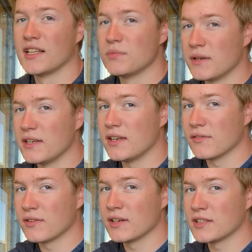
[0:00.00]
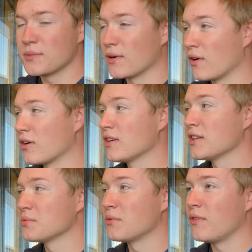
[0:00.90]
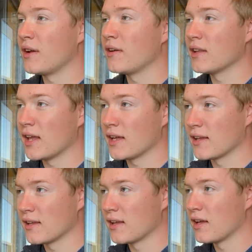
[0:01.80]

been different. It's been hard because we're very, like,